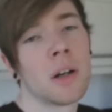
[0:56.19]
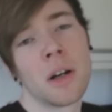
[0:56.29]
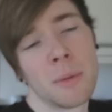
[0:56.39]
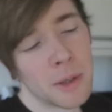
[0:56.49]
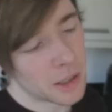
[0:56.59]

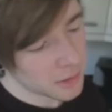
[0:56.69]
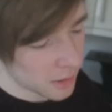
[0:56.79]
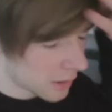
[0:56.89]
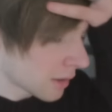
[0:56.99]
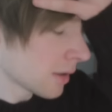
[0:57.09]
Oh man,
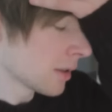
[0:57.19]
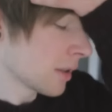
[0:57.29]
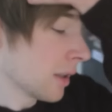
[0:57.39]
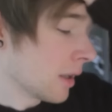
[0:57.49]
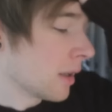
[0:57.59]

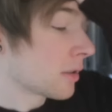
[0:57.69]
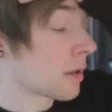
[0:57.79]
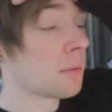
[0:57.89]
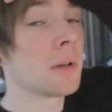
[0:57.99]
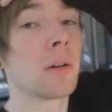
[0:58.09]
it's
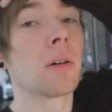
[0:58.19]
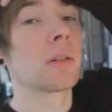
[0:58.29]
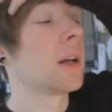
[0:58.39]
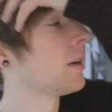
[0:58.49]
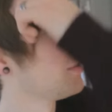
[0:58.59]
got to be a
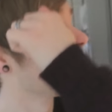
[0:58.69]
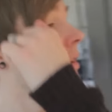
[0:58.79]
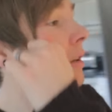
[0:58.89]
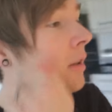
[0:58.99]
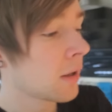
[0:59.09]
long day, I think.